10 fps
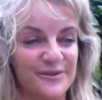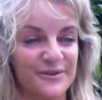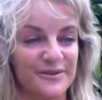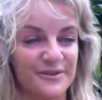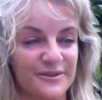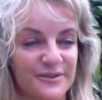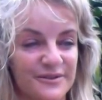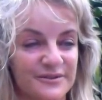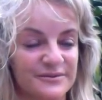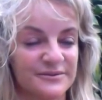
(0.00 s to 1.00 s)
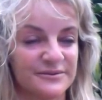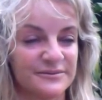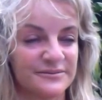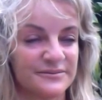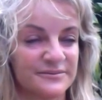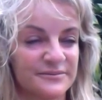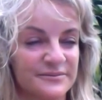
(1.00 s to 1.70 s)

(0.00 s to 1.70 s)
Nobody speaks.